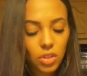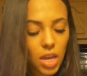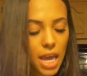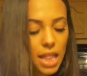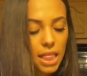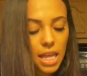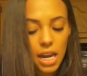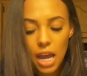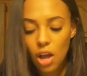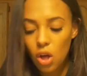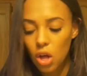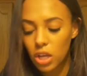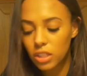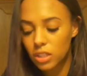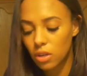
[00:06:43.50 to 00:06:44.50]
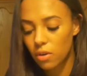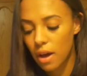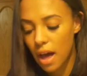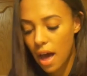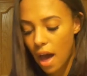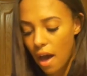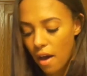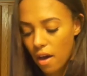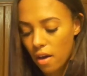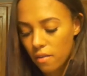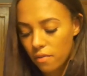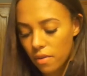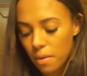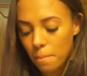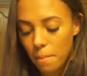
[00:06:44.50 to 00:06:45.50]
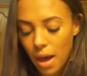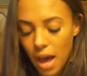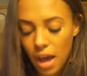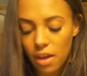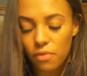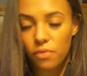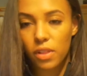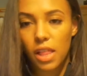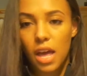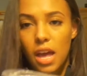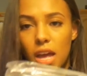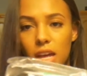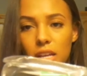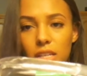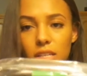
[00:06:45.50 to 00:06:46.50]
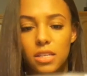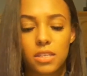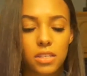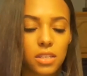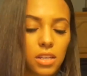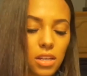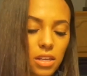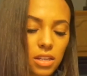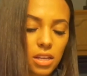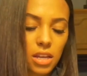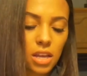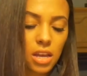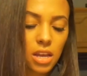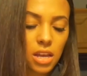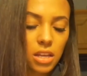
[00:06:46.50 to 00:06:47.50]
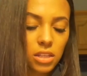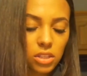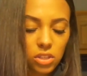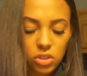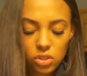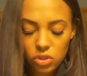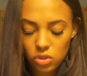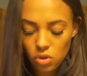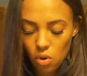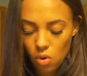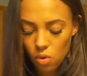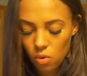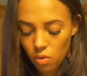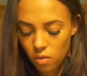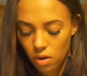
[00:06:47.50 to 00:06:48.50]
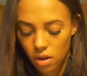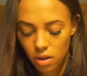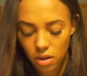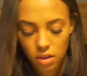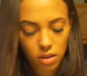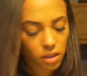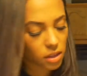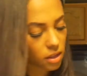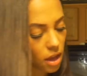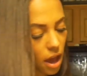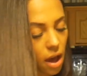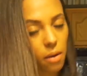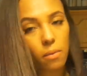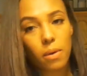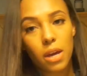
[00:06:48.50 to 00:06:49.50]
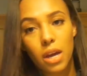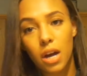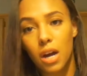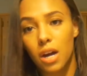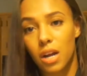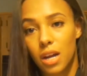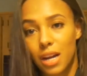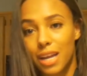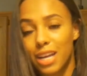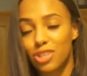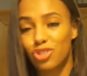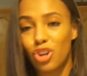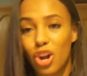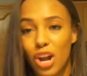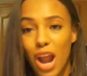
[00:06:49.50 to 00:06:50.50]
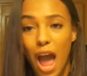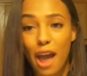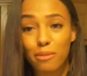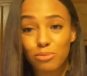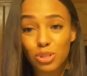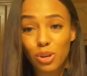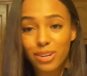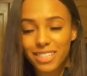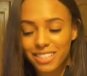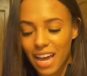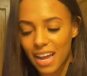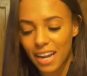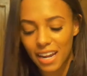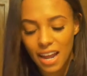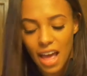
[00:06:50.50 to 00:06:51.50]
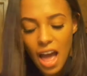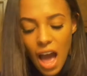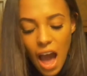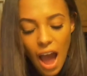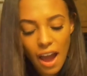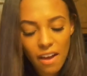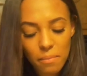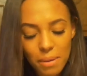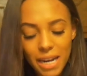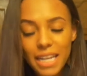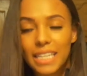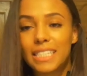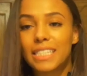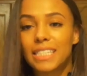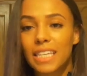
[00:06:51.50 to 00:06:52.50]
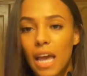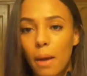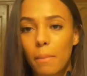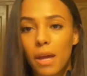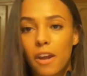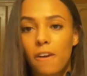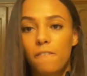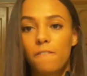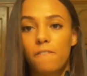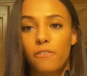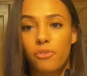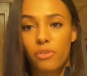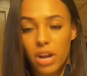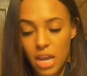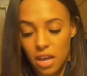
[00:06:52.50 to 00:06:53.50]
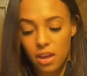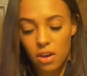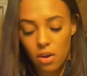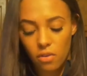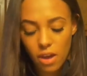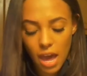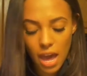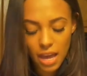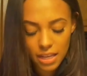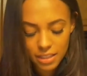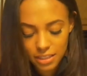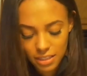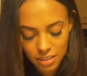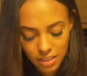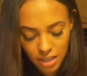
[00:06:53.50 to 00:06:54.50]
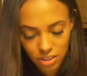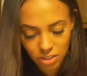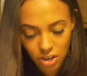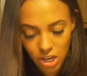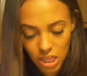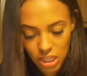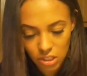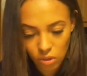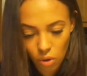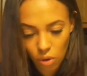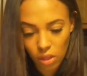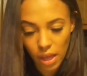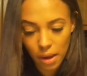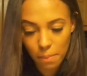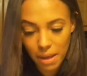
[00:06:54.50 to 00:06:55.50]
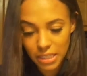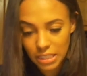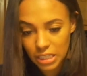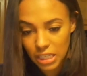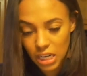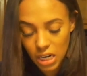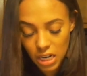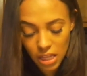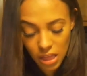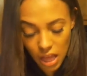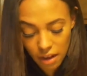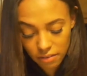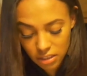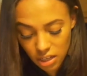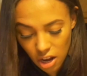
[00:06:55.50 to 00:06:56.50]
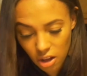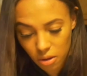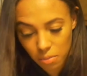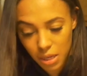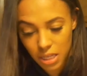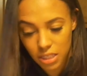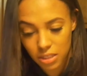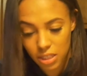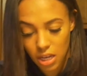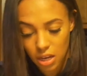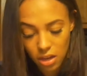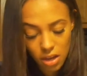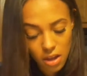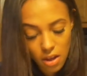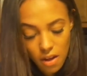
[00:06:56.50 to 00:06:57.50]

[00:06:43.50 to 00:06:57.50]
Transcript: And then I also have my filet. So yeah, we are gonna get started. I'm so excited. I have been a salmon freak, okay, since I started this whole like pescatarian lifestyle because like